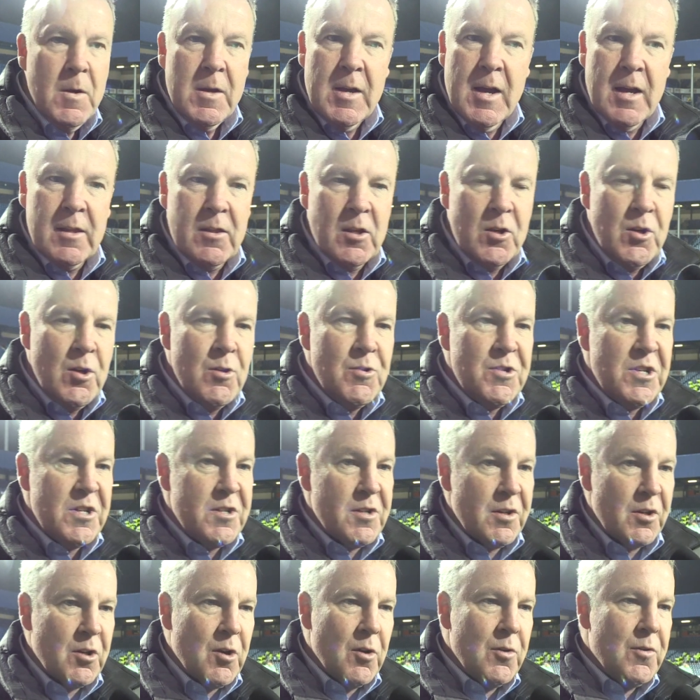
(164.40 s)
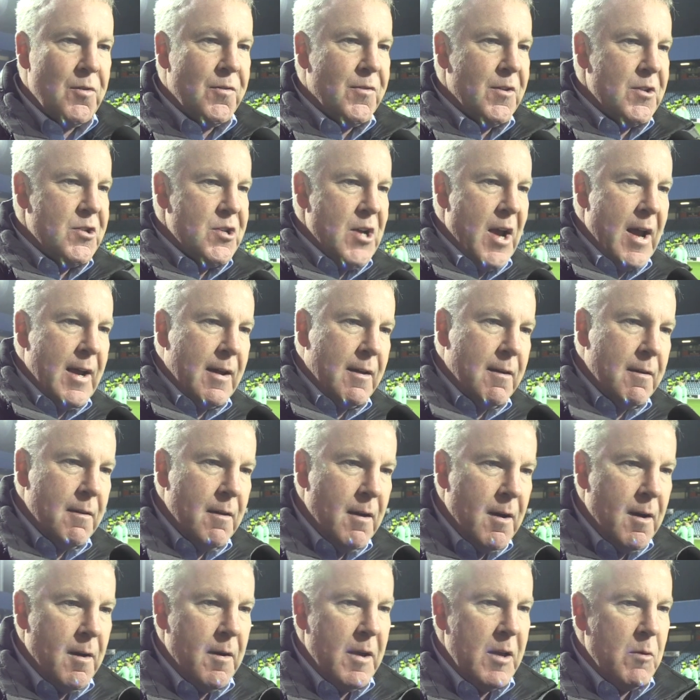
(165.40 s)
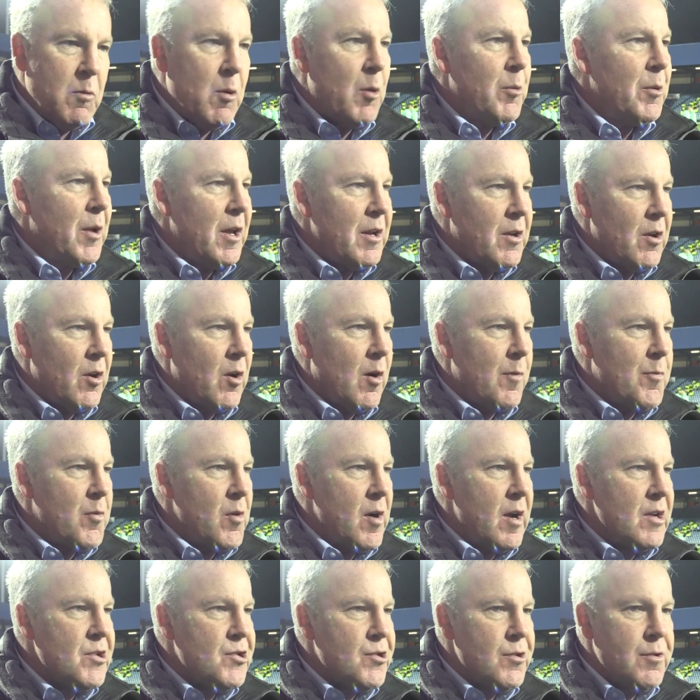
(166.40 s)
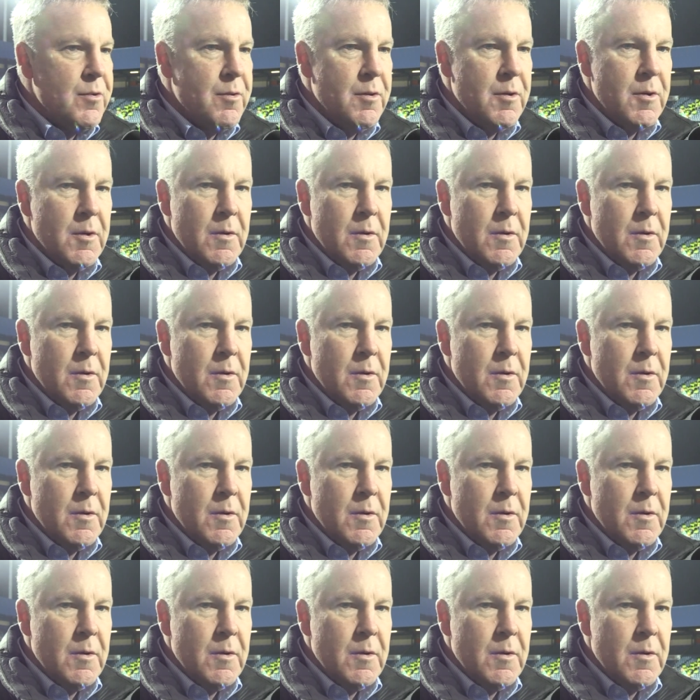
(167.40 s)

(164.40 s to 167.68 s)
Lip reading: Yeah, the news isn't good for Jack. He will need an operation,